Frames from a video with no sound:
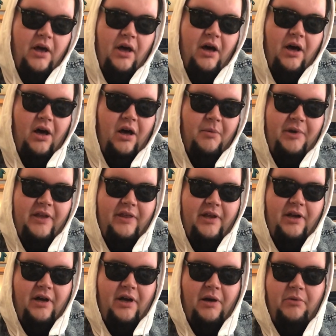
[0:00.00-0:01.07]
and then
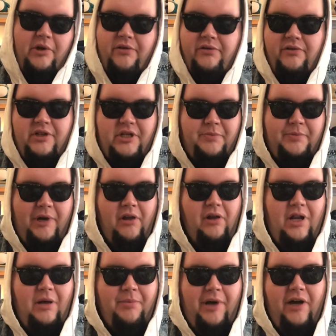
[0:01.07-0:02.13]
I want to go through the spell
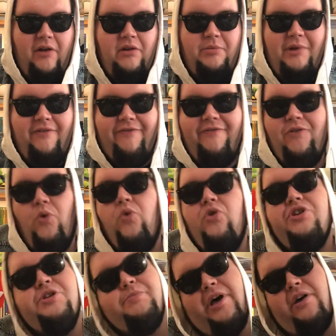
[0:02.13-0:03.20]
lineup. I only play 4
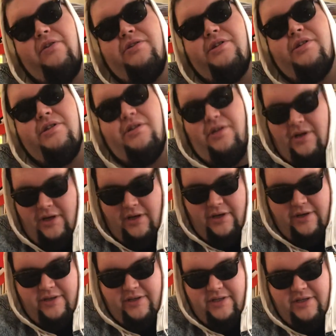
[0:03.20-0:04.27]
spells
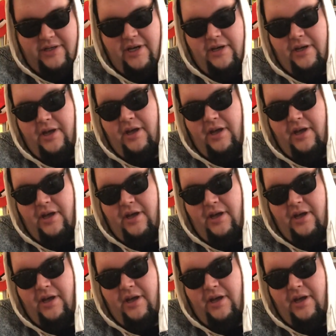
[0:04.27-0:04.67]
in this deck.